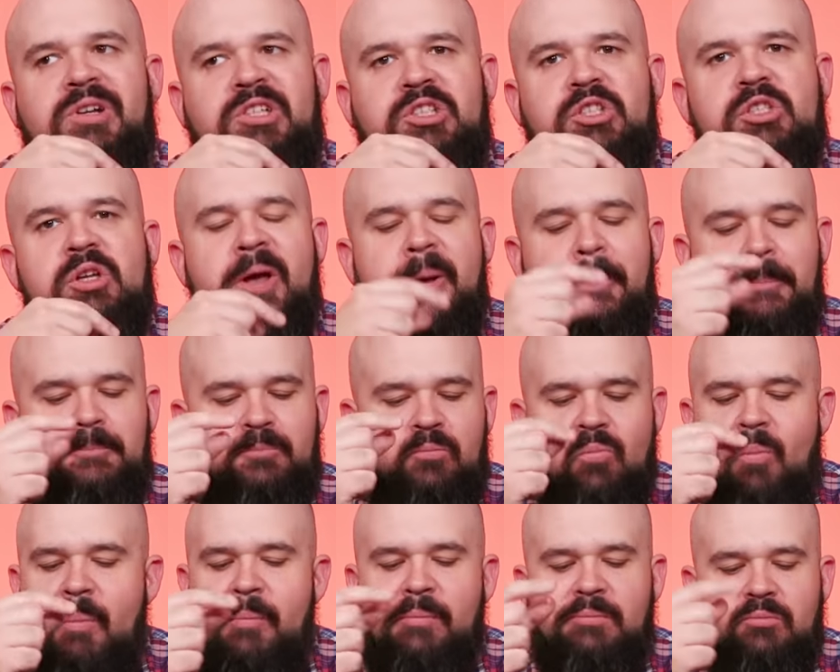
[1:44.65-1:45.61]
That's good.
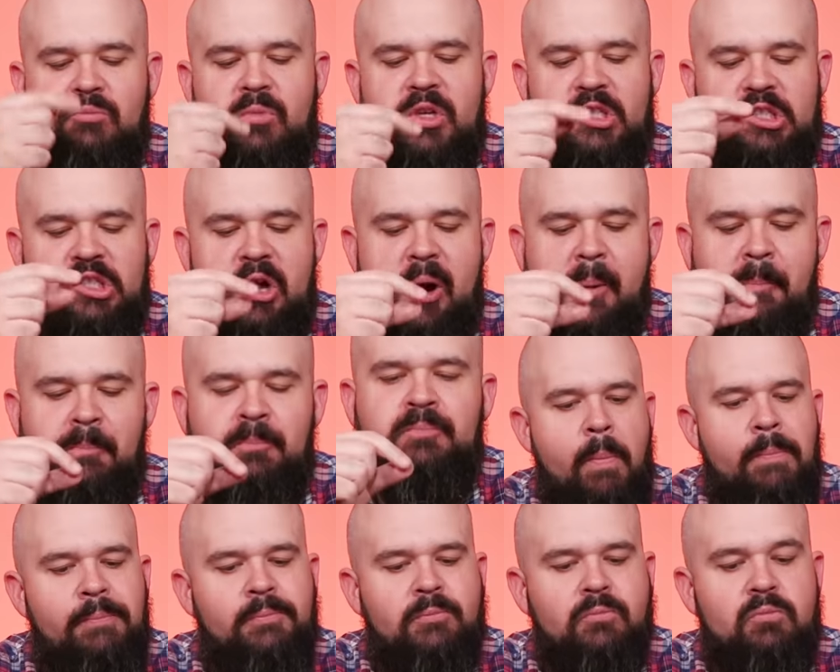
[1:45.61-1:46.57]
That's good.
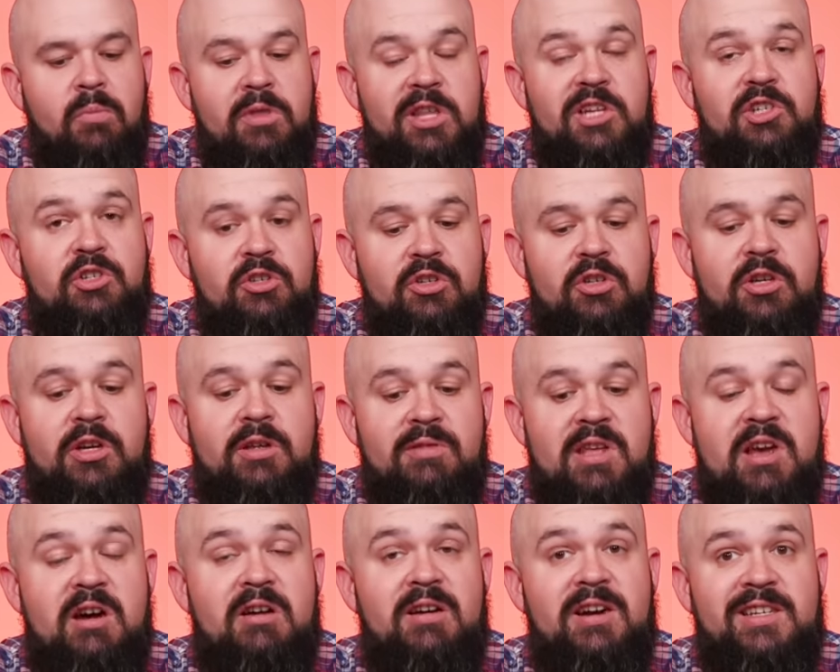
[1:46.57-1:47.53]
These are good.
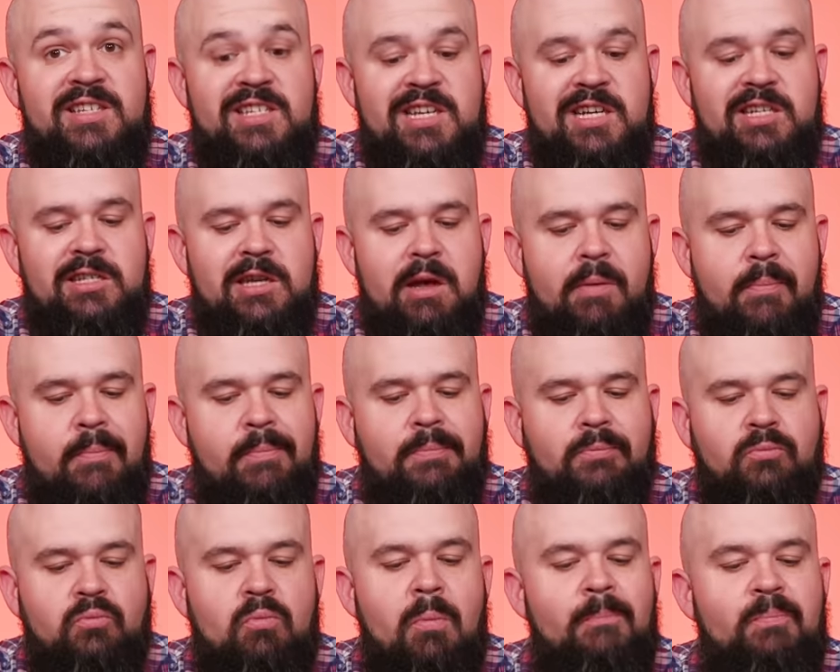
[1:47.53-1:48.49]
They are addicting.
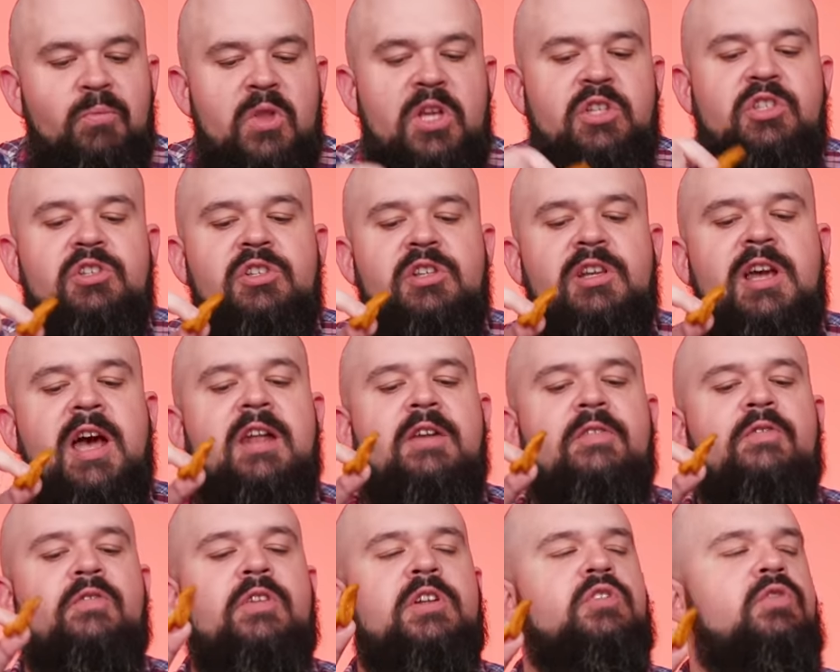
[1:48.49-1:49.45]
This is the kind
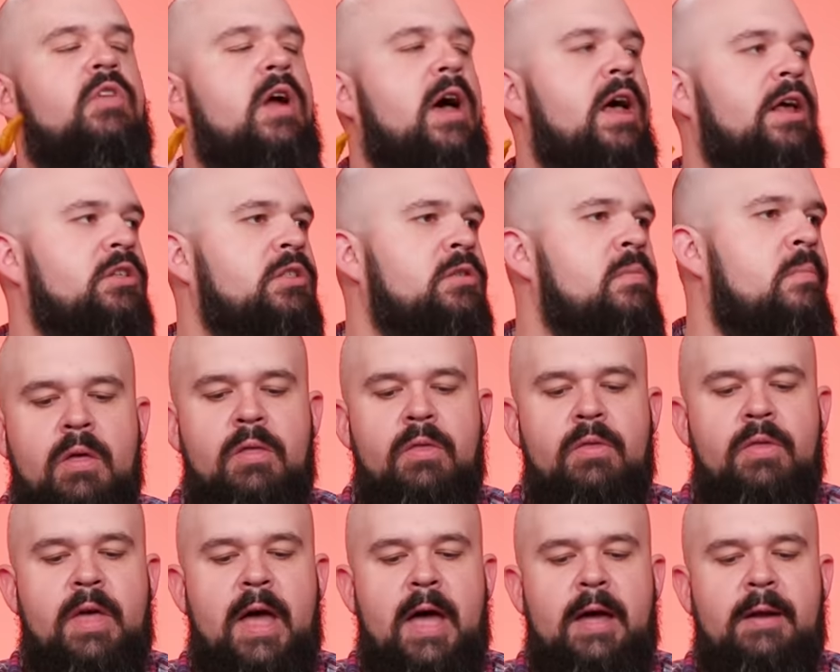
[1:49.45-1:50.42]
of French fries
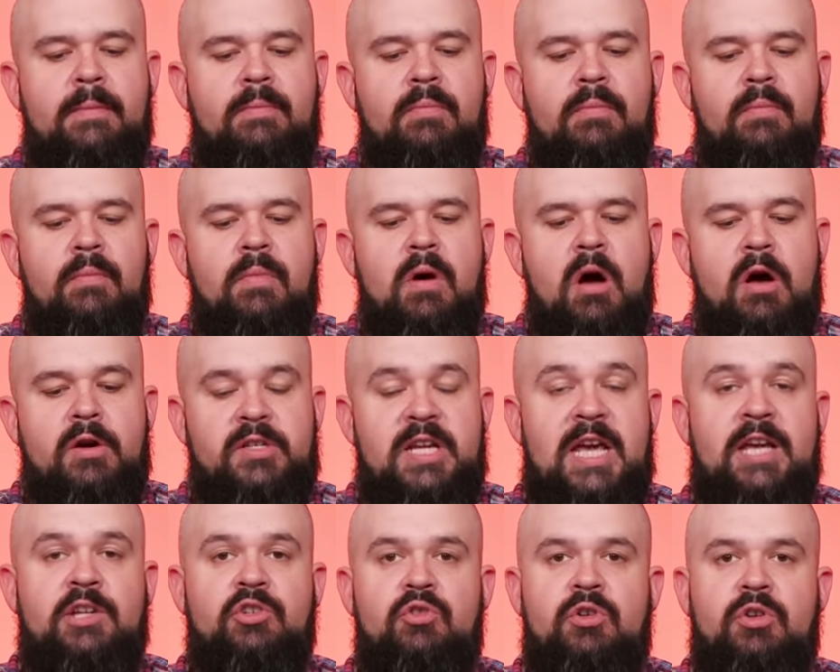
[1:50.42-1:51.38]
that are
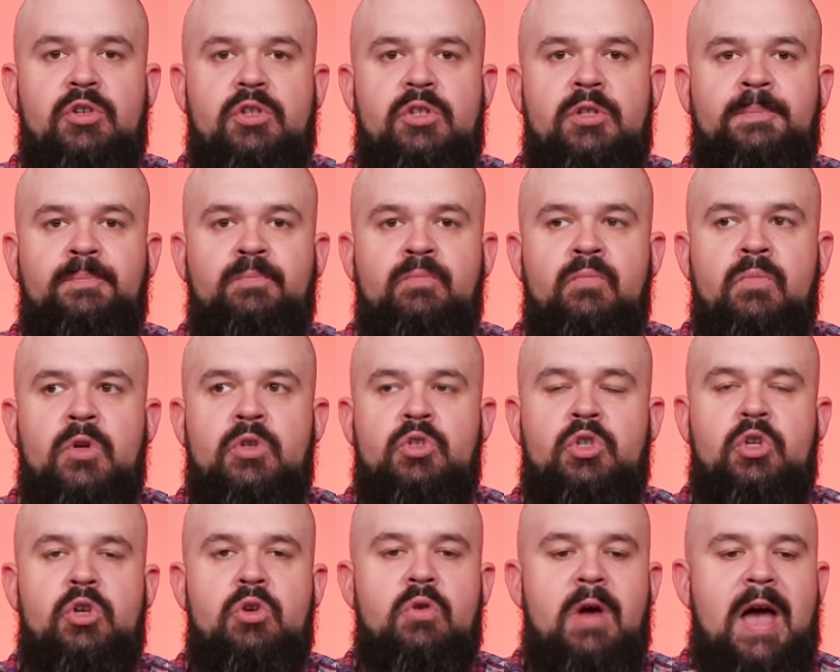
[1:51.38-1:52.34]
dangerous
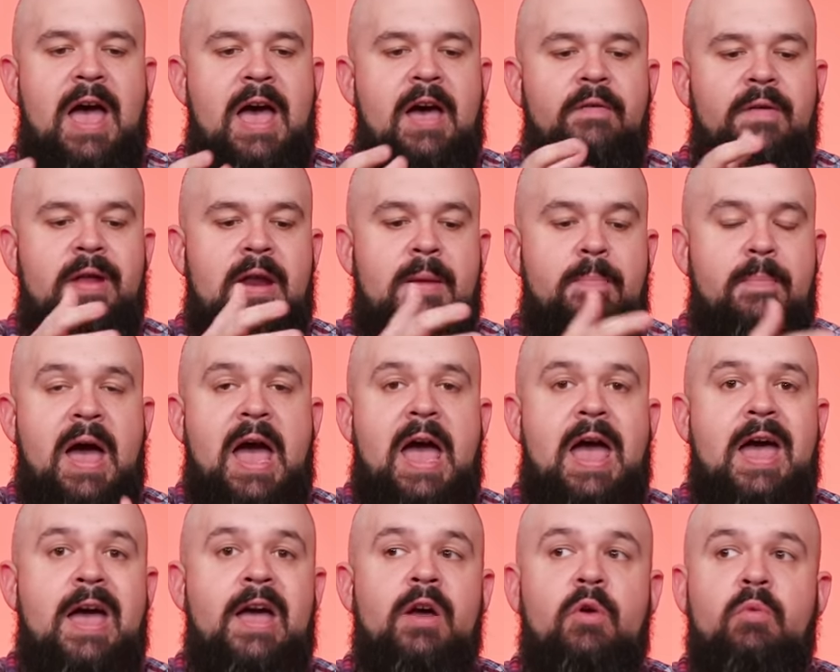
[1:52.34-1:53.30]
to have in a
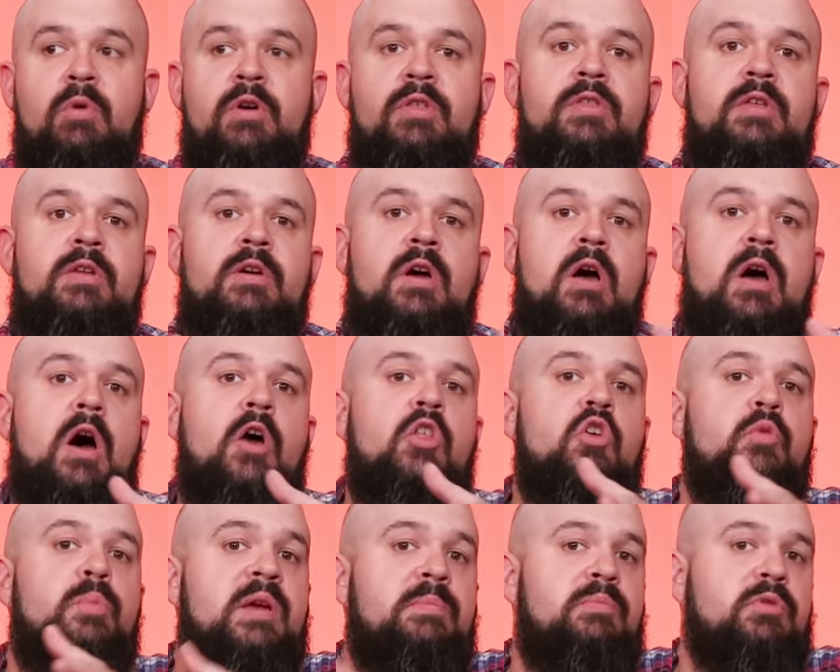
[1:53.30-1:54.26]
bag with
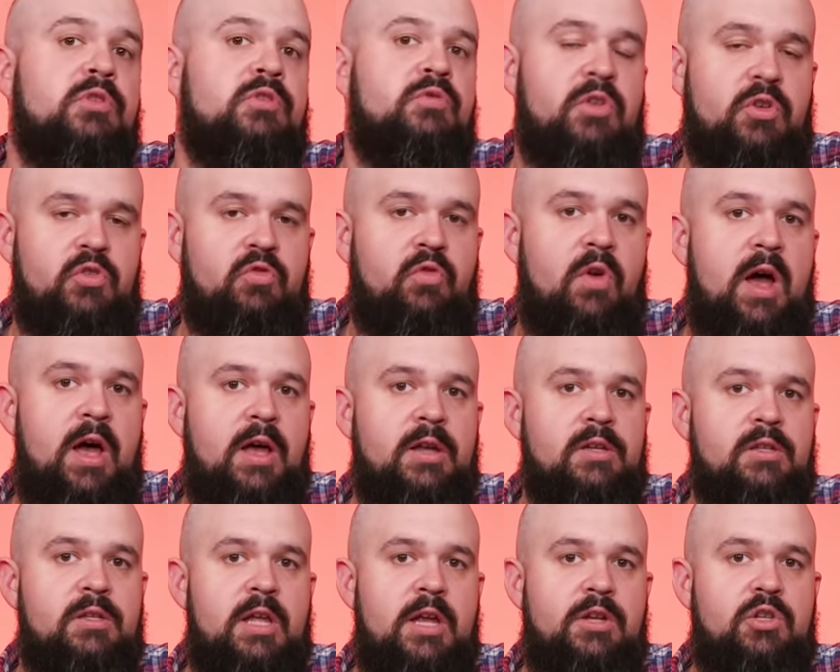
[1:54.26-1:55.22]
other people's French
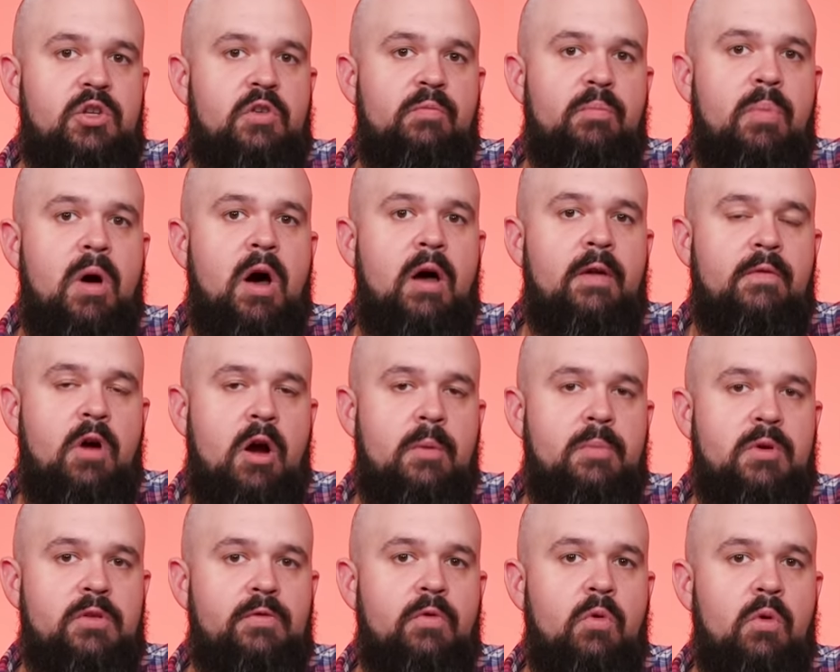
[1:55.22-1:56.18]
fries that you've bought
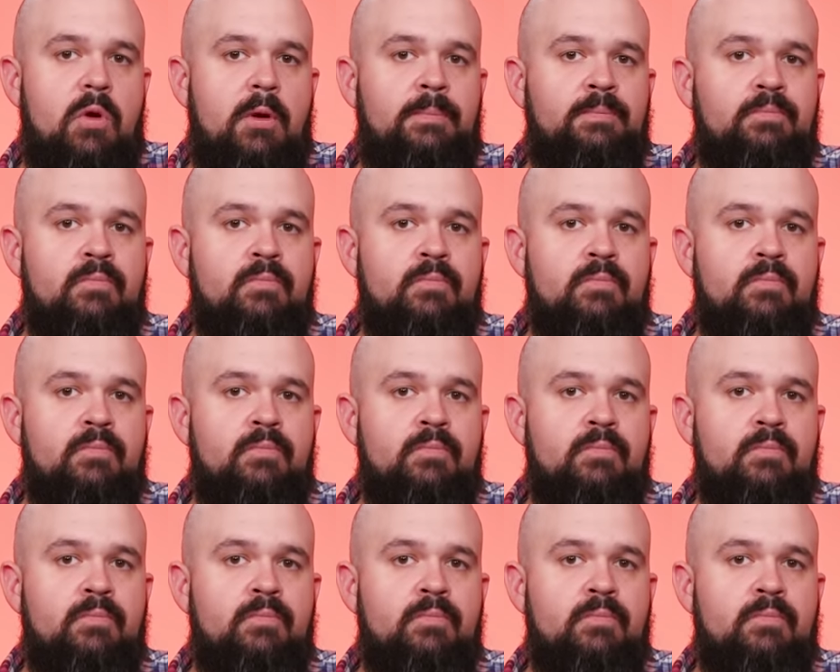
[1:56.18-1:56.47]
Arby's for.